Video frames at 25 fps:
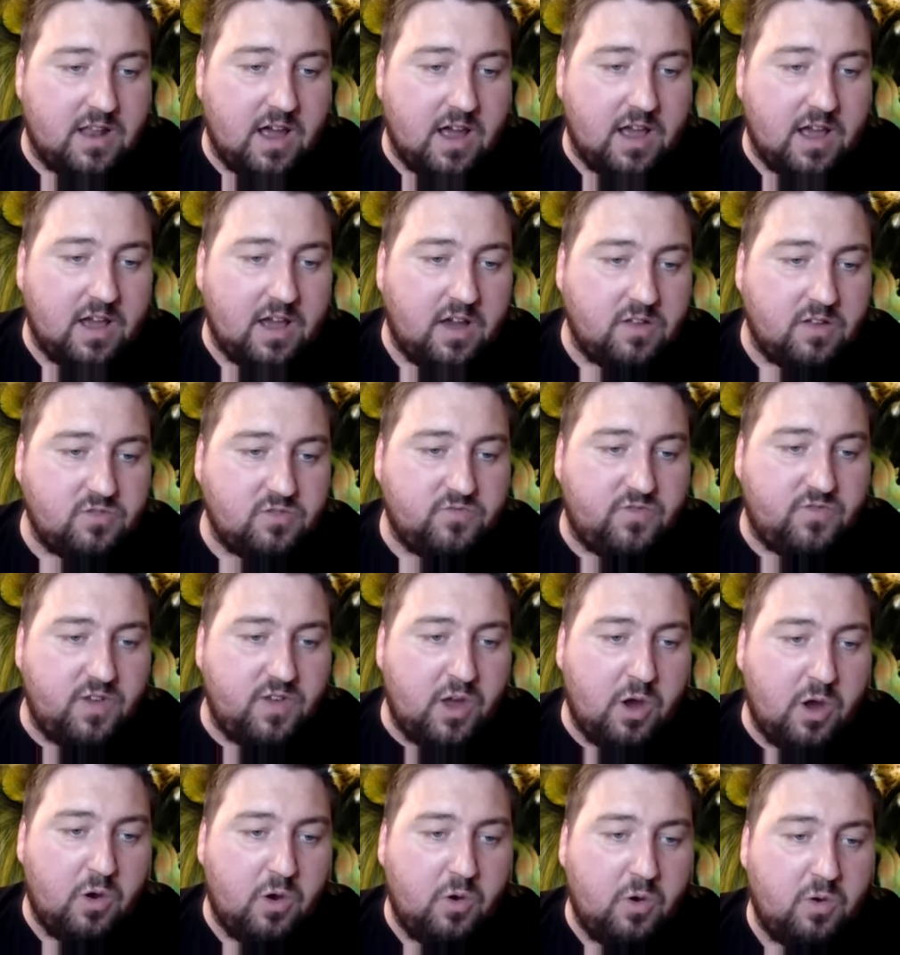Like I
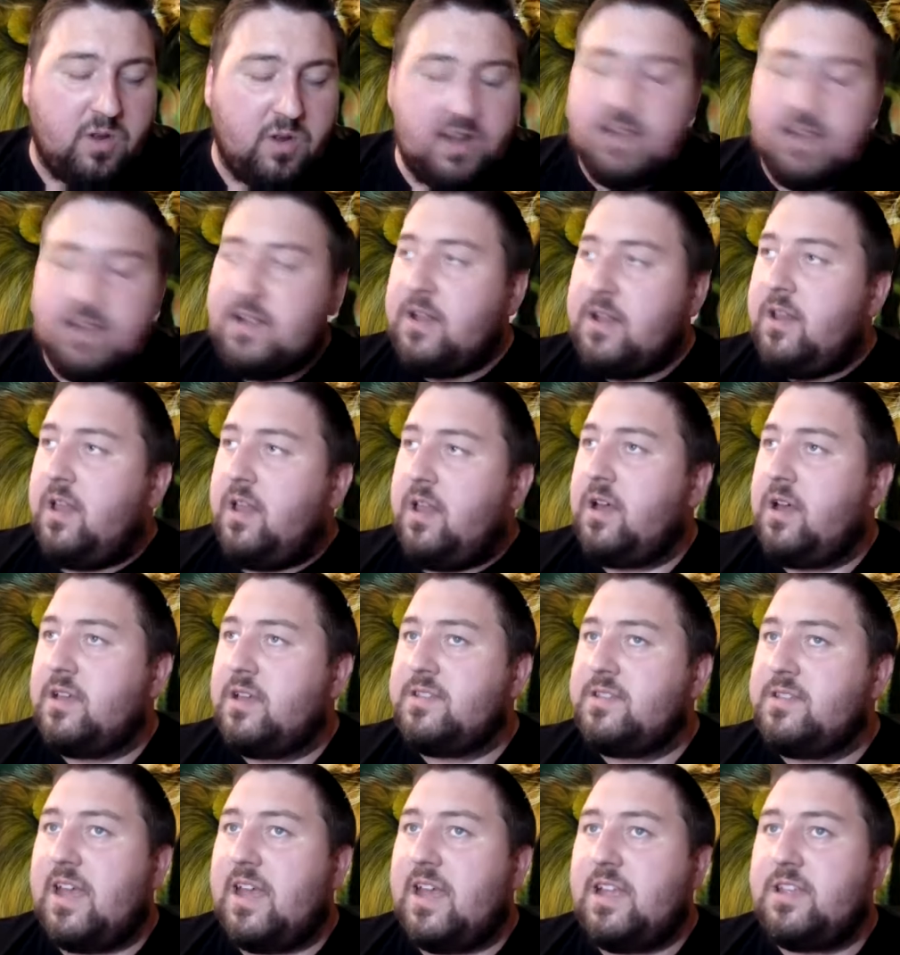feel like a
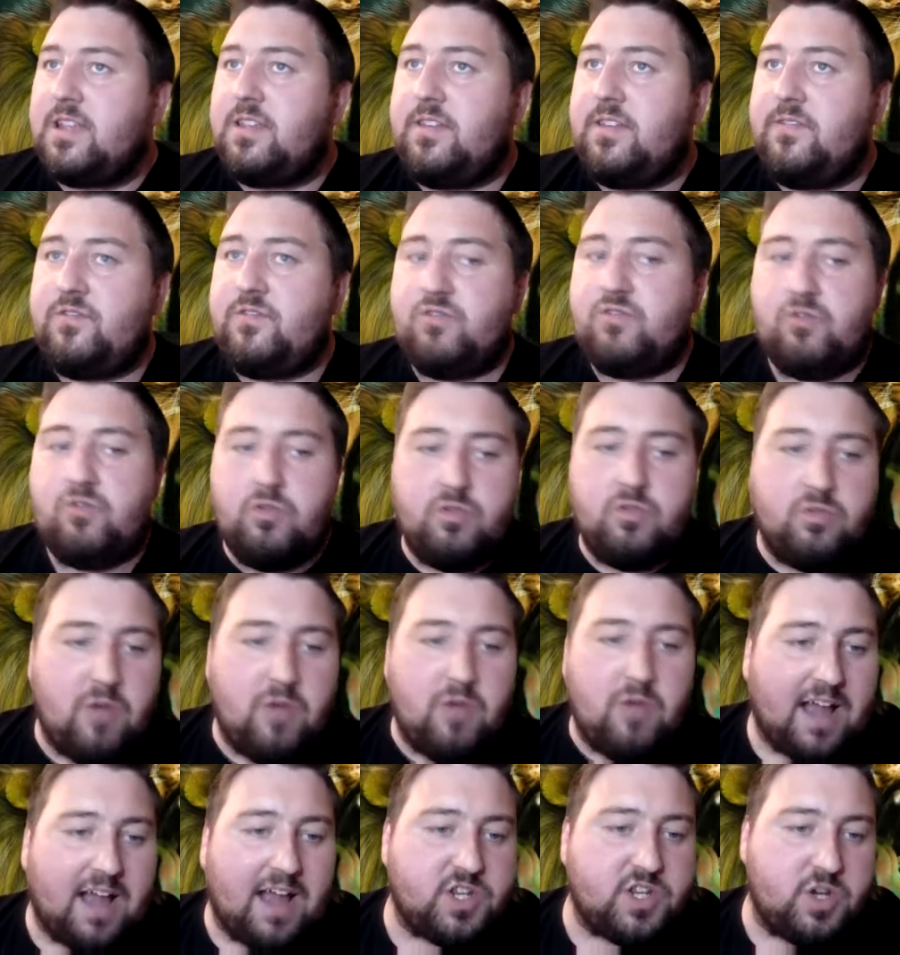sense of true
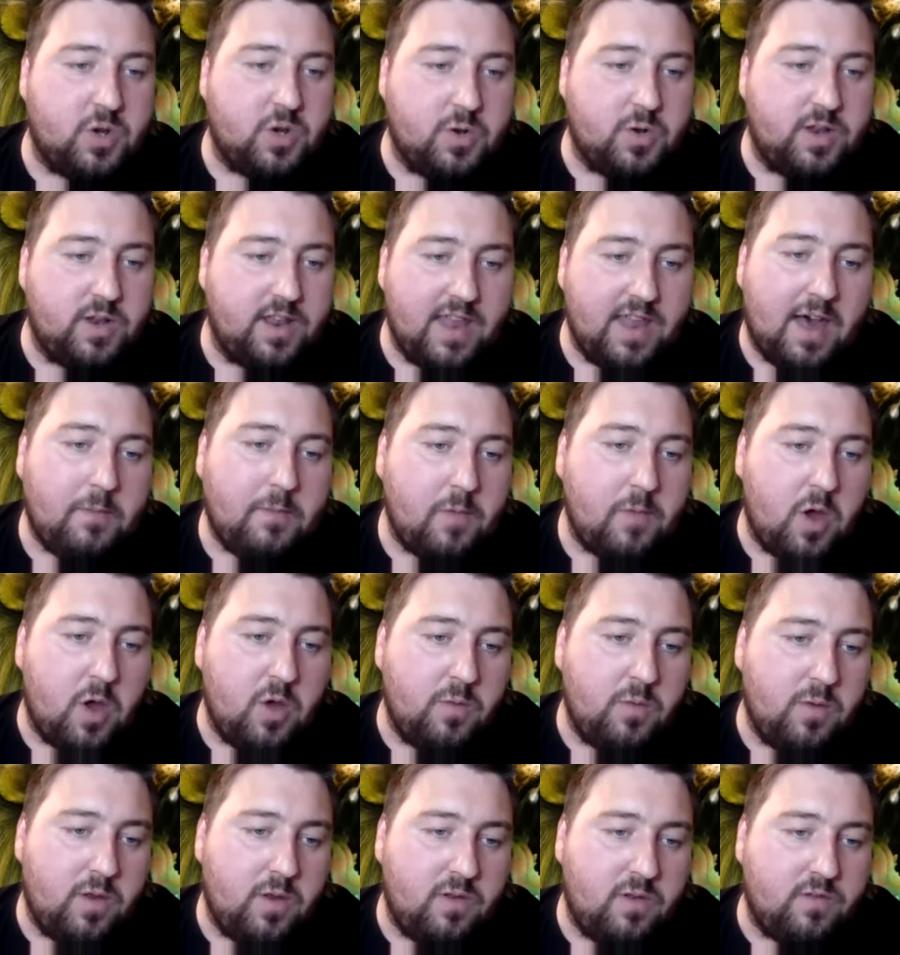gratitude in that
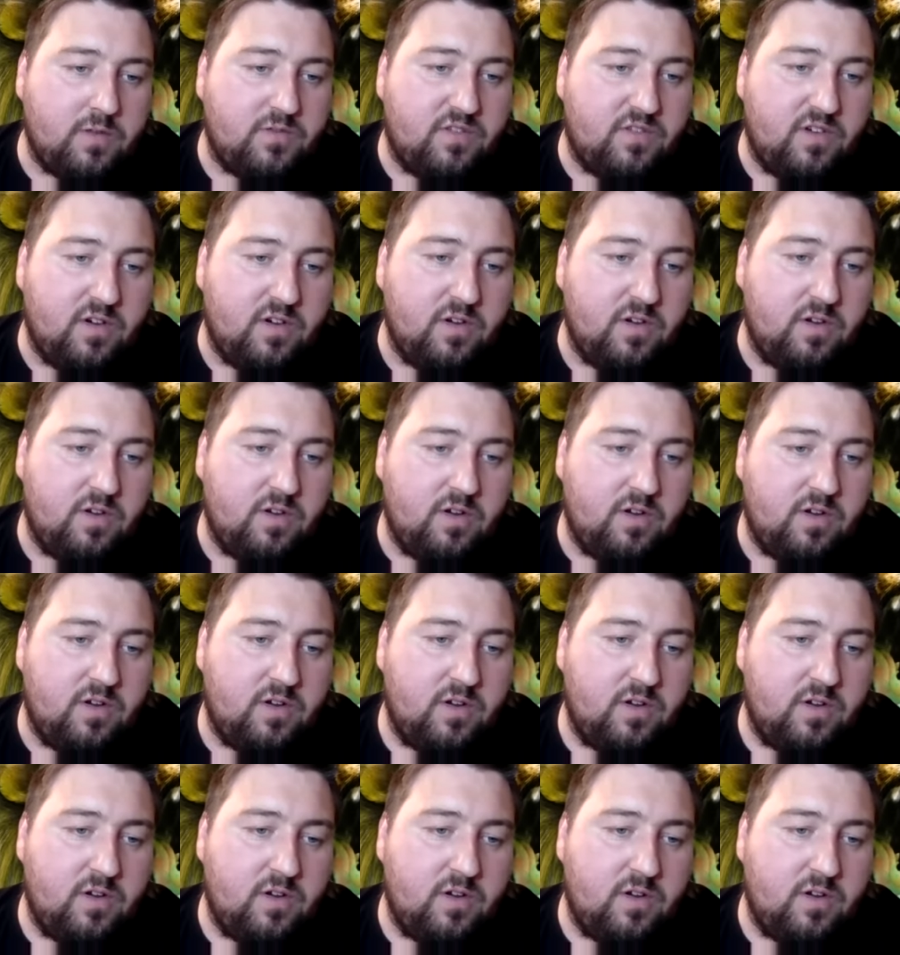moment for